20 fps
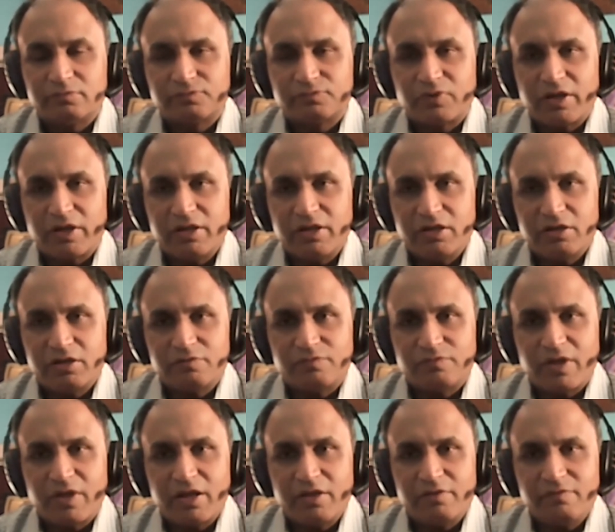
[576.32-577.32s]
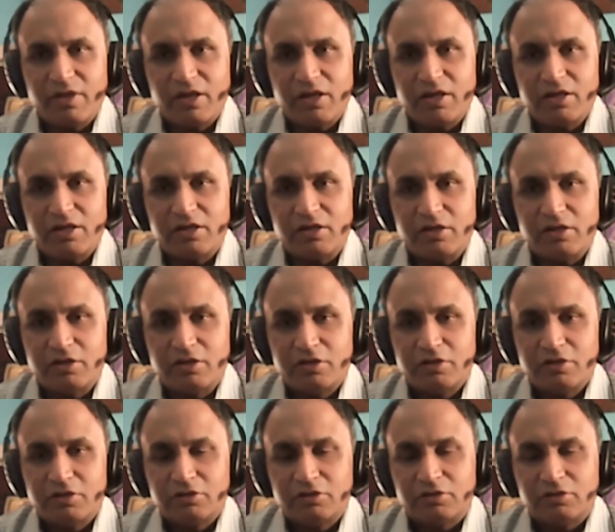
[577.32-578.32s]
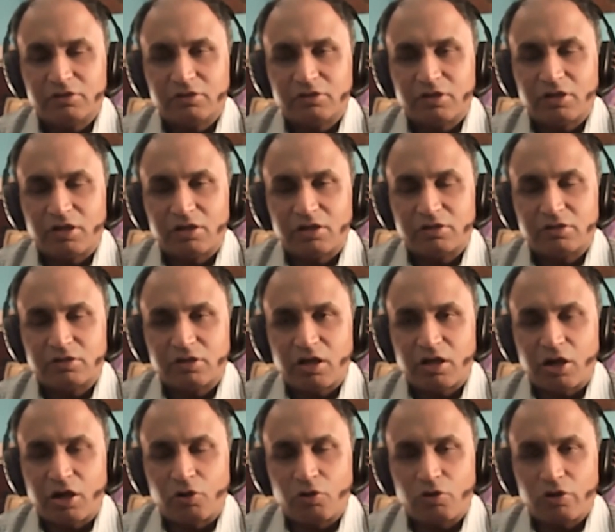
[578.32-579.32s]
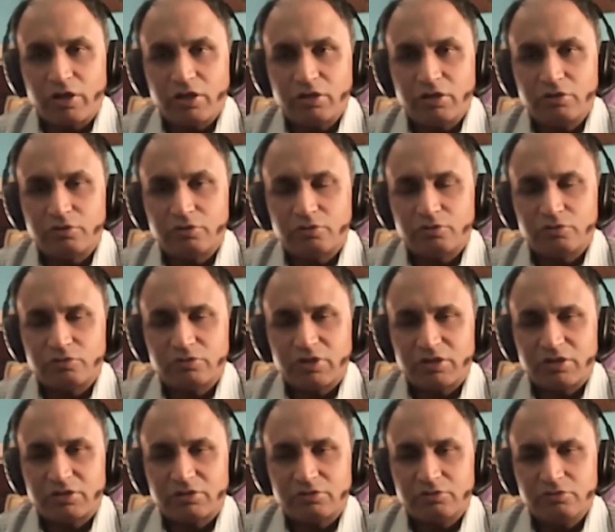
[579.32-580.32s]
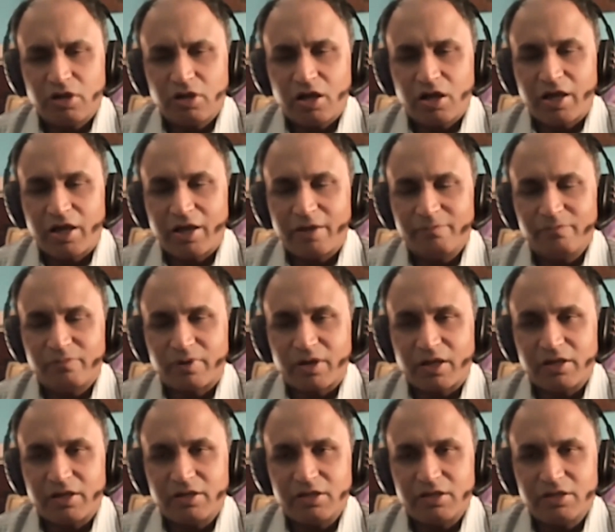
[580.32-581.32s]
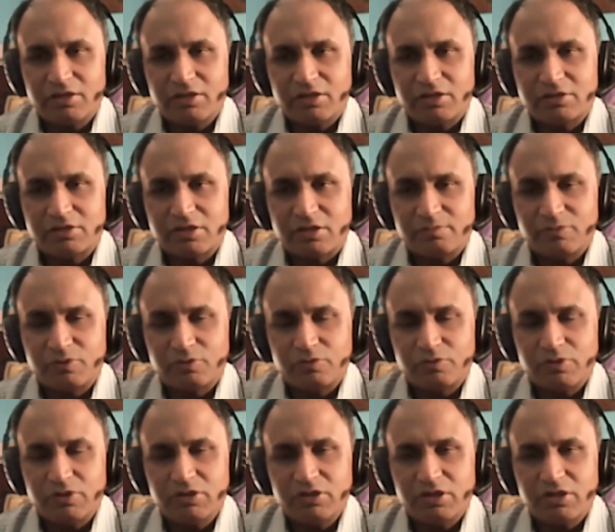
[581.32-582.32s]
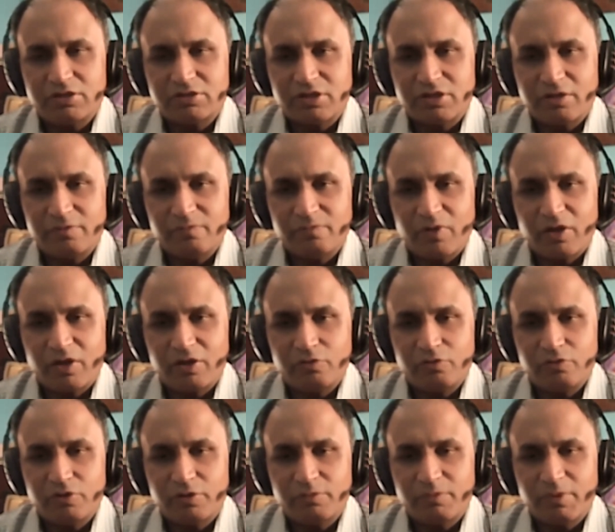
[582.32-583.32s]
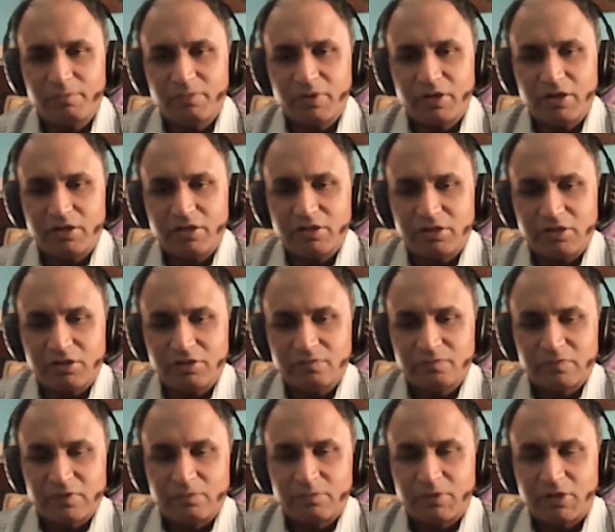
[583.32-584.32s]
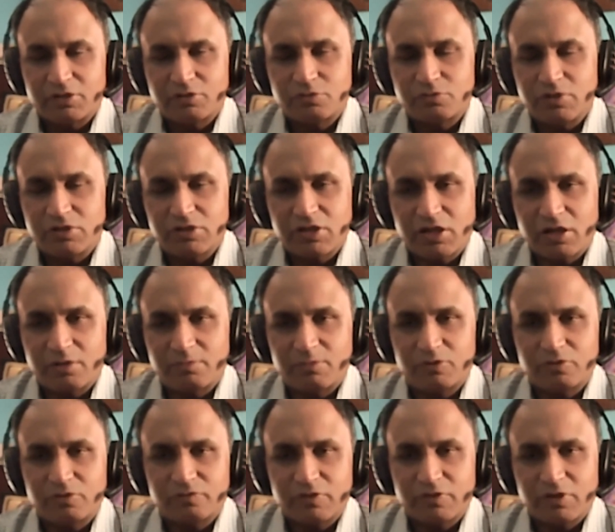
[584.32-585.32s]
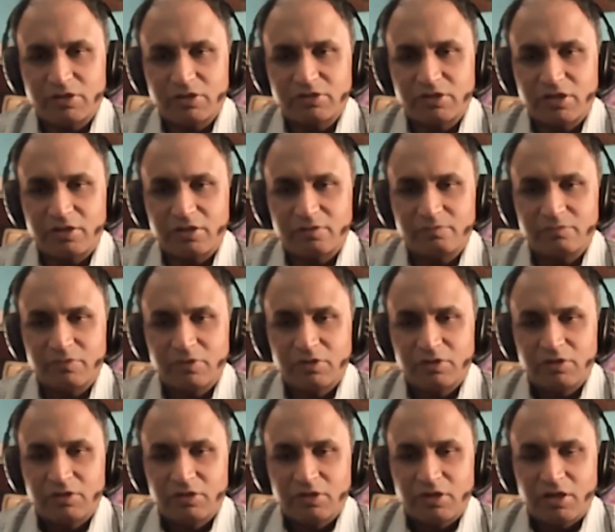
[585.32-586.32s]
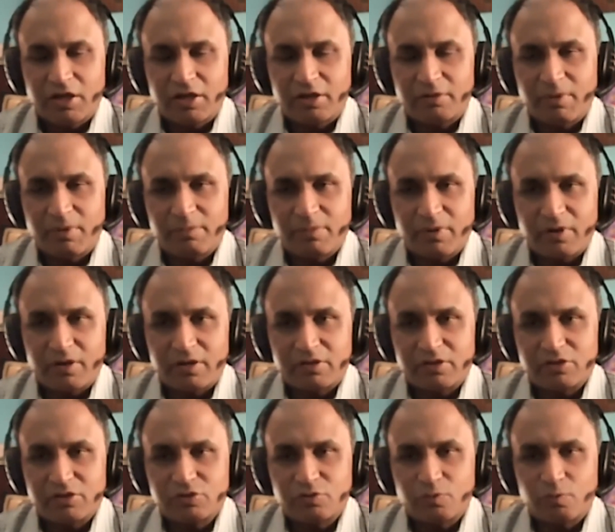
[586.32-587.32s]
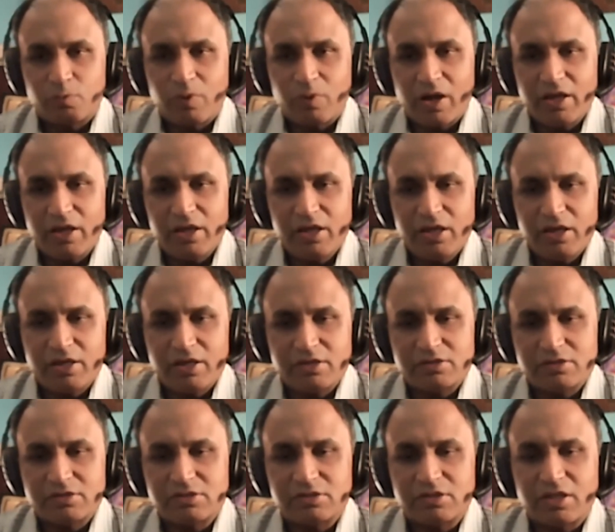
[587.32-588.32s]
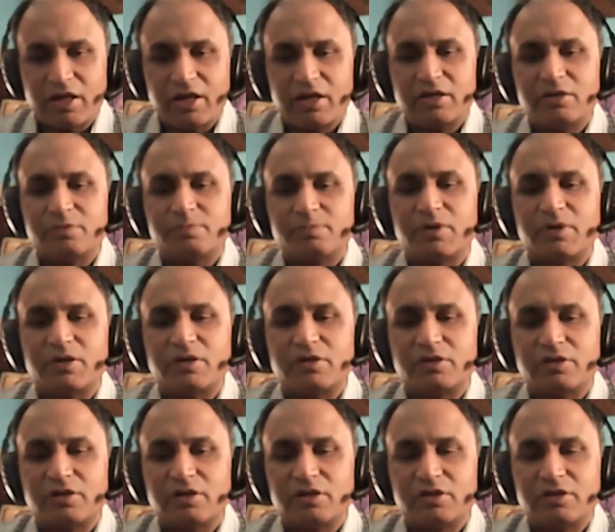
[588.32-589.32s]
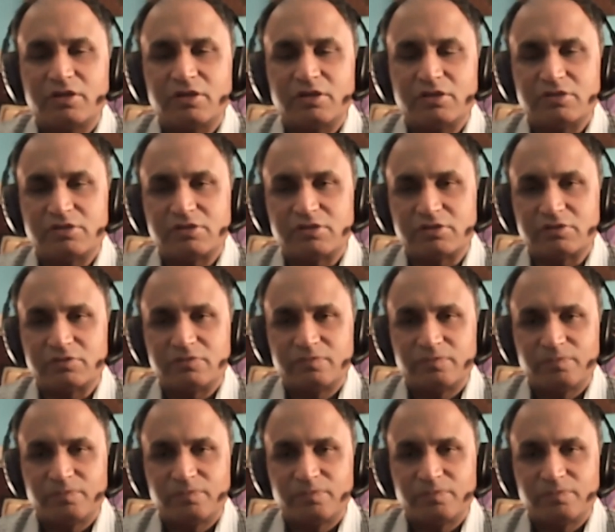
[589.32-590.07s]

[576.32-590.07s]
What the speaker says: find it very, very annoying to know that, I am writing the exam. During the exam, I don't remember anything. But as soon as I come out of the exam, I remember everything. So why is that particular reason?